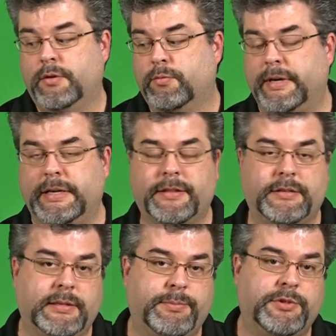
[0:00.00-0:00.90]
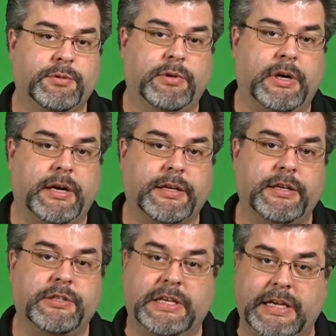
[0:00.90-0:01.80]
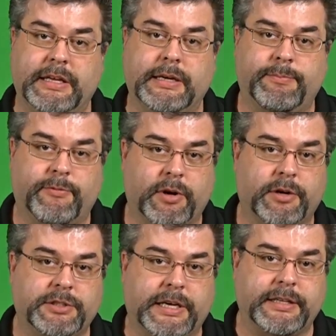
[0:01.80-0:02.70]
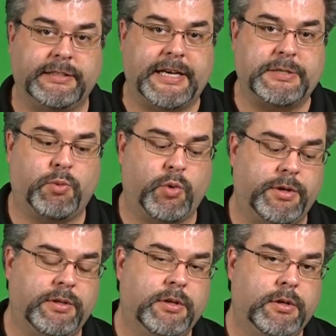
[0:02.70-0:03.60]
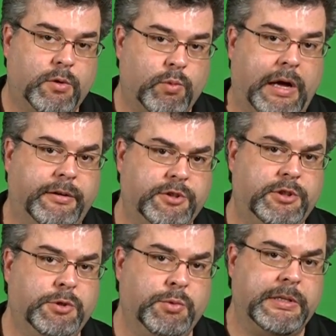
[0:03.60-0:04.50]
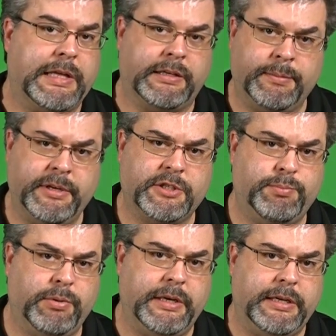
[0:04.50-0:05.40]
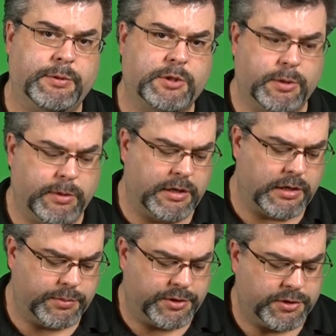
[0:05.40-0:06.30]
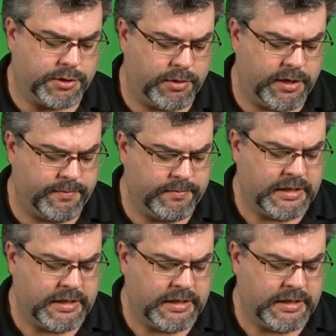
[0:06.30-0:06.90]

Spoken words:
Right now, the temperature block is heating up for our second test point. While it's doing that, let me explain what's going on with the screen.